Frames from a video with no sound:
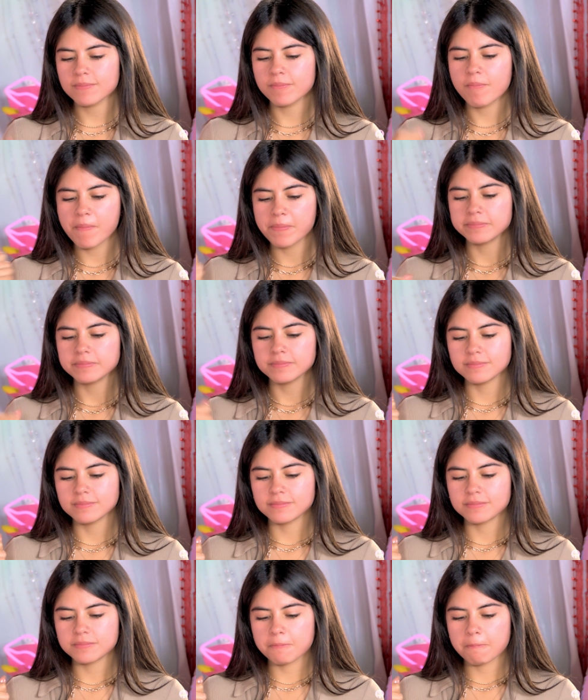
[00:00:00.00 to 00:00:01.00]
Sounds like a long
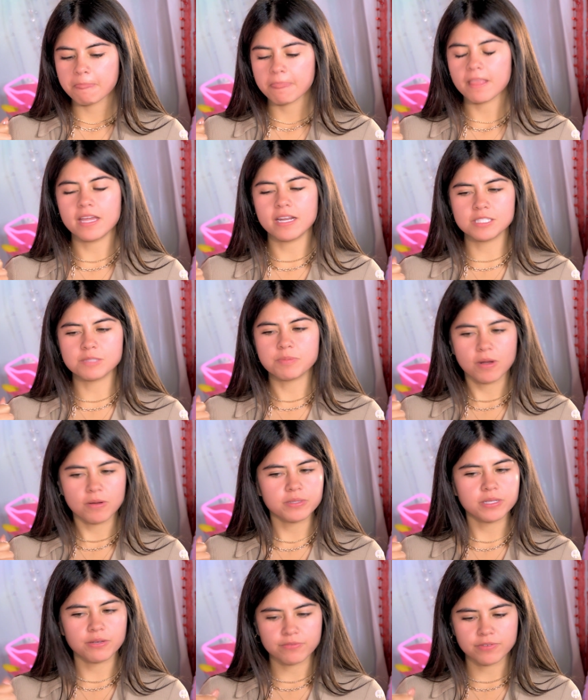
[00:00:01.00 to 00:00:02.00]
process. It is
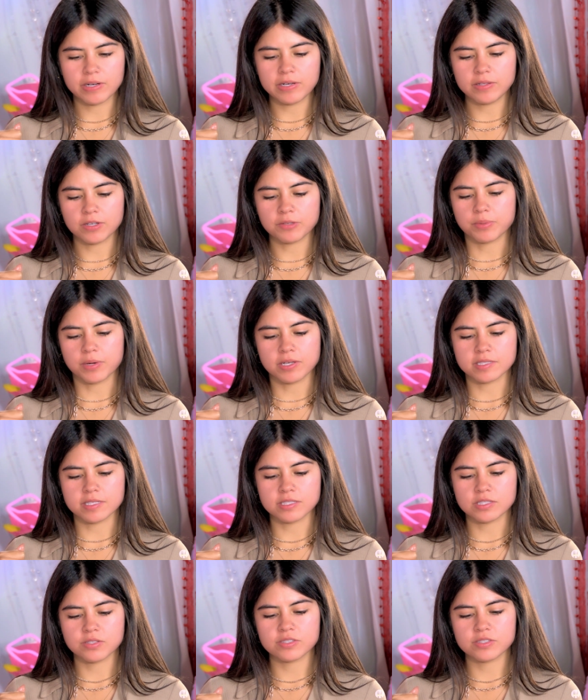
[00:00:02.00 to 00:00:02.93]
probably a very long process, so